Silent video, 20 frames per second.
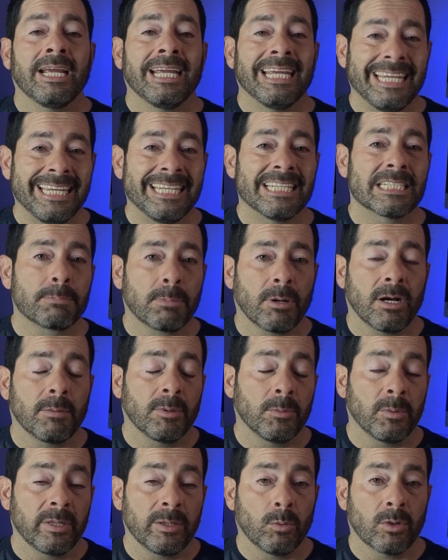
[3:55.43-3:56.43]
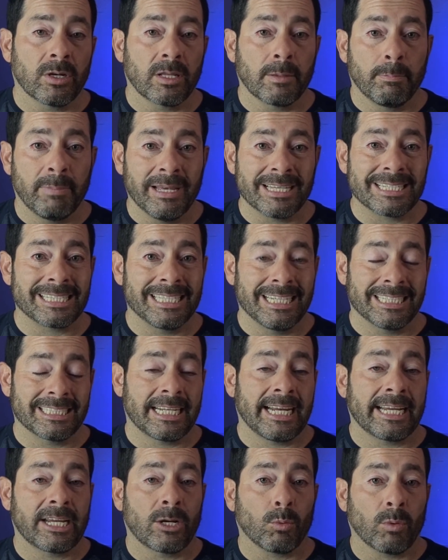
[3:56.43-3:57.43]
is probably one of the best things that I
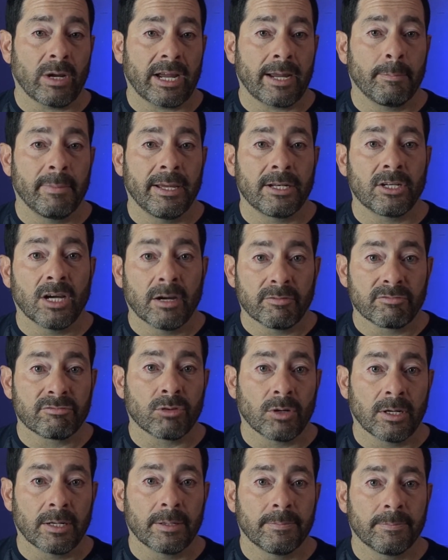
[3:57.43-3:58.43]
can recommend up front.